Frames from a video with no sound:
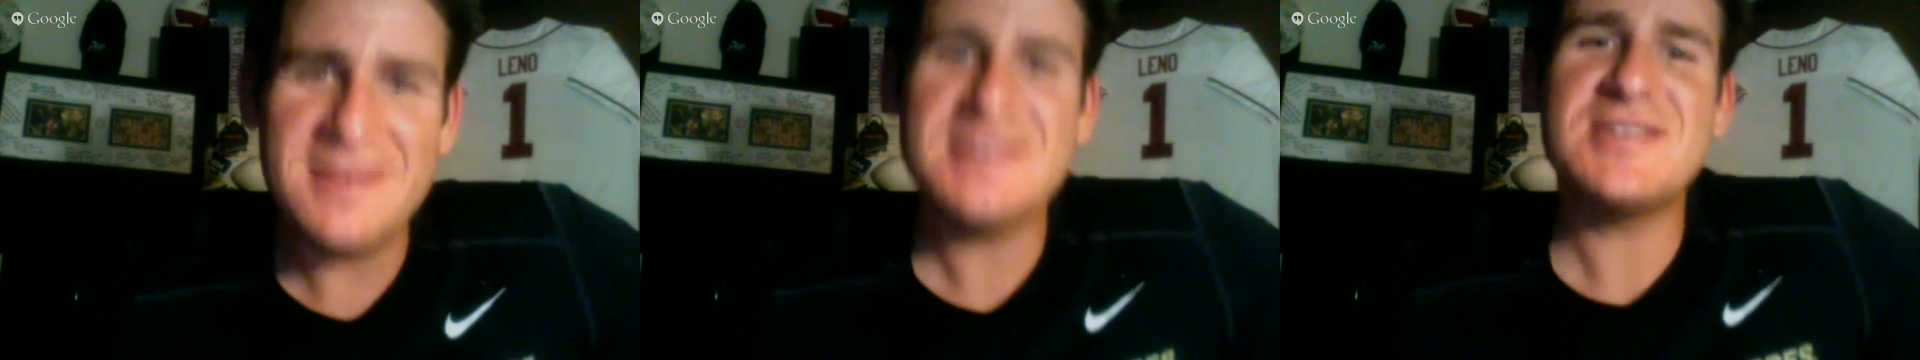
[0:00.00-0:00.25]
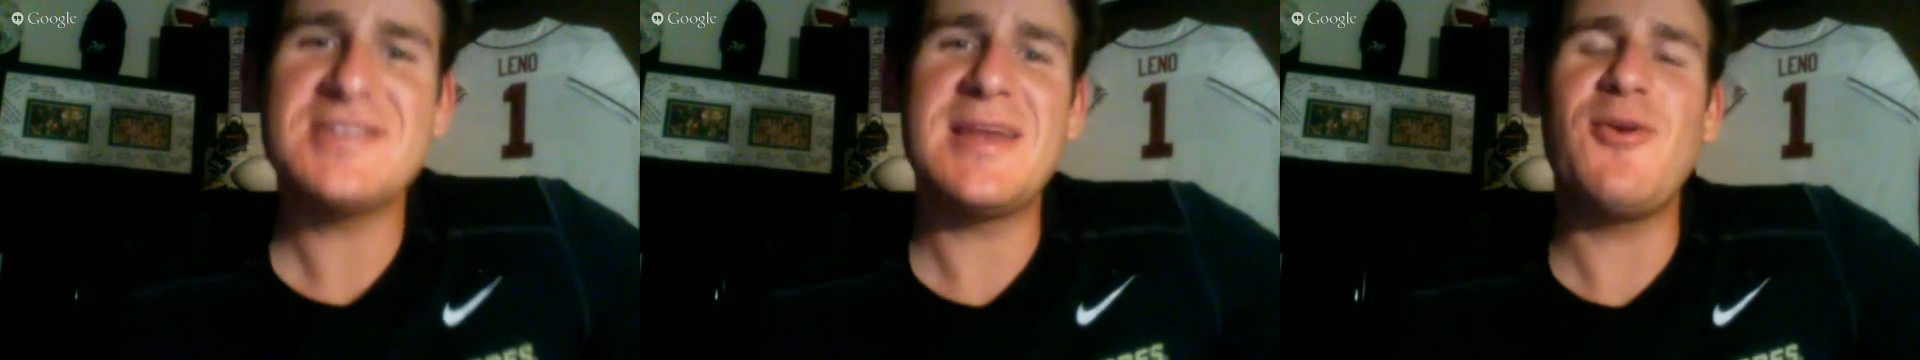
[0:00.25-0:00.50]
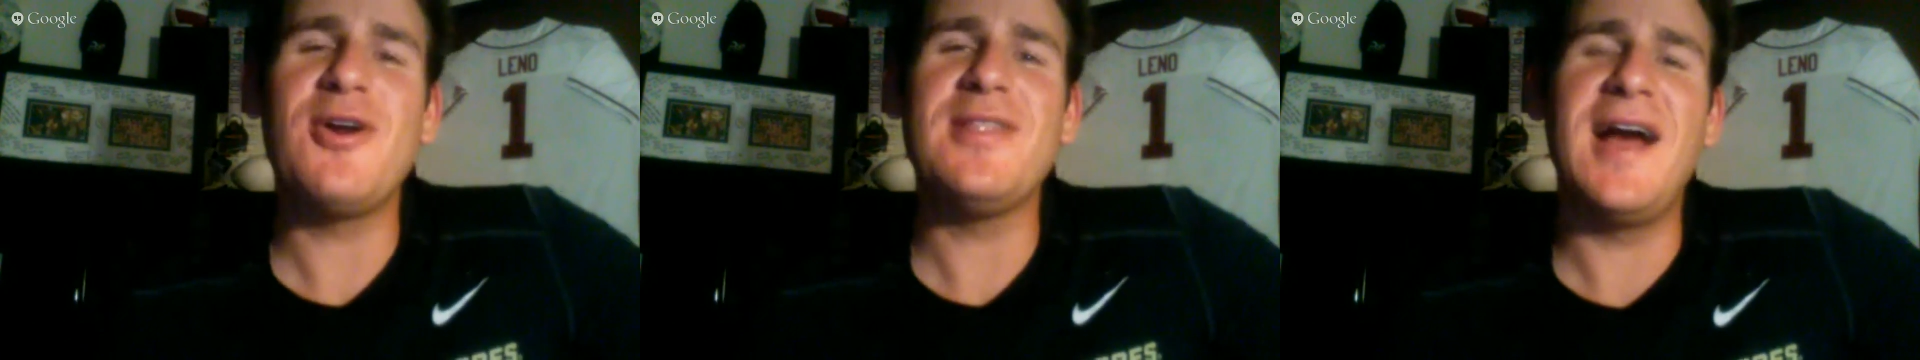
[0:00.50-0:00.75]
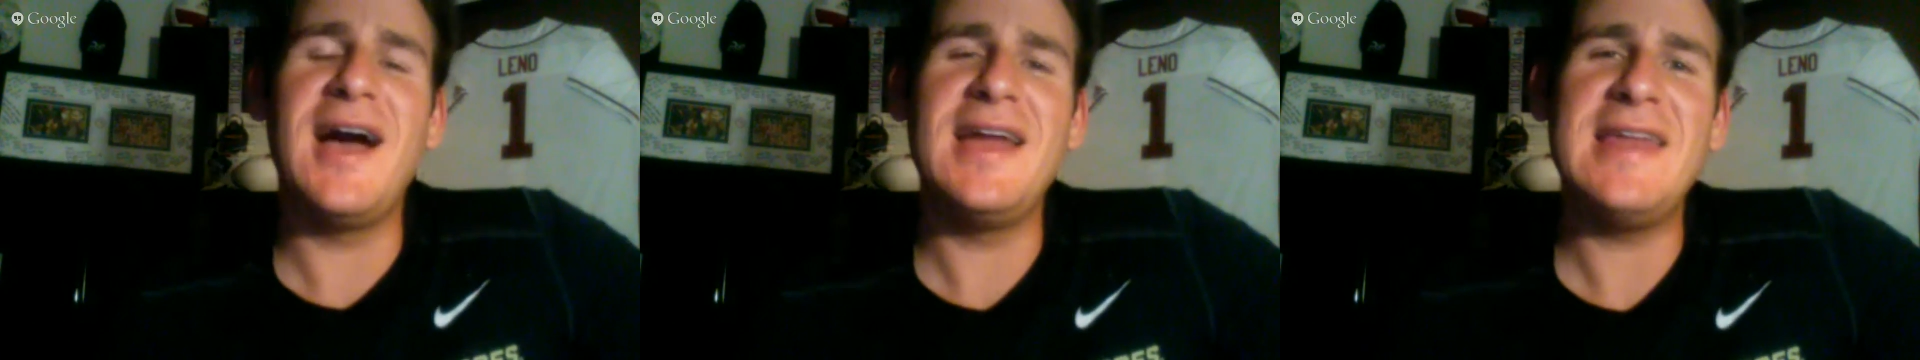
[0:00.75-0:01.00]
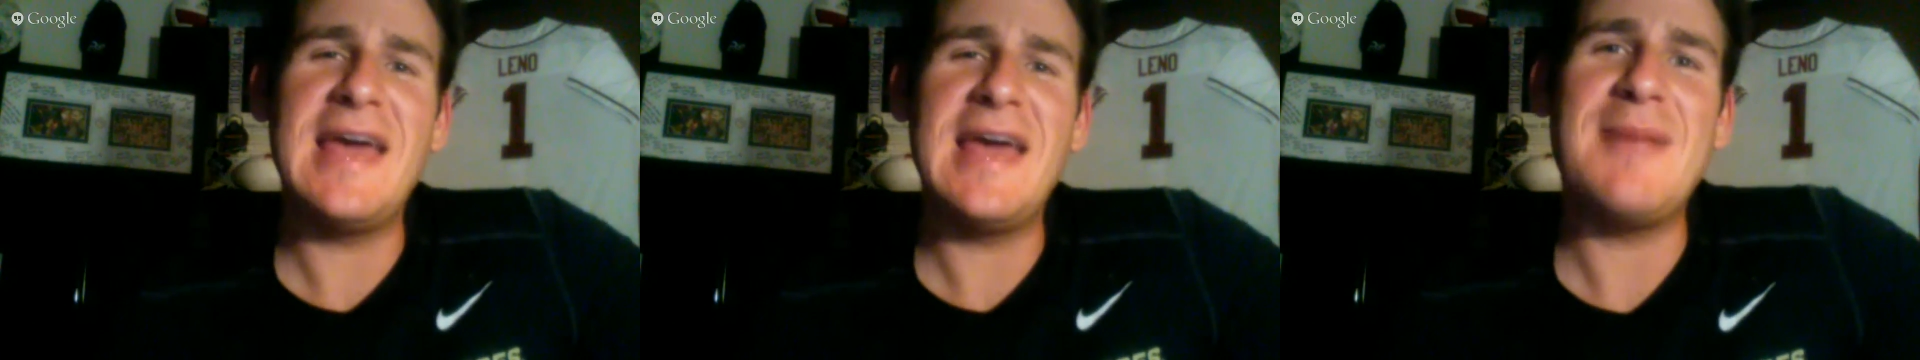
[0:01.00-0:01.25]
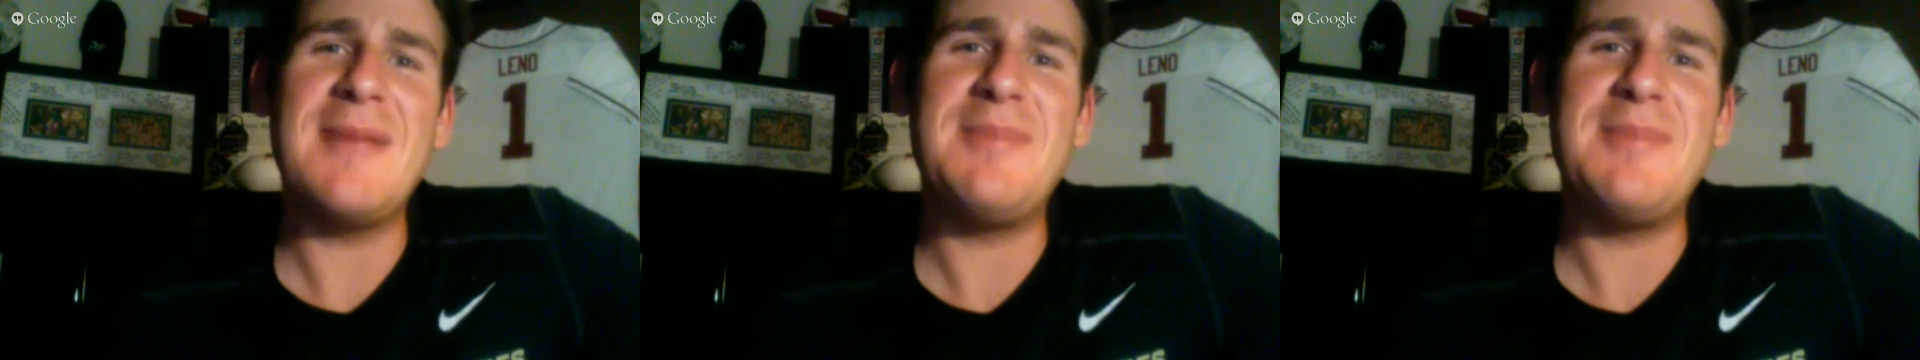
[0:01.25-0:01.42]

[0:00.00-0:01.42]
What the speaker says: Visit them online at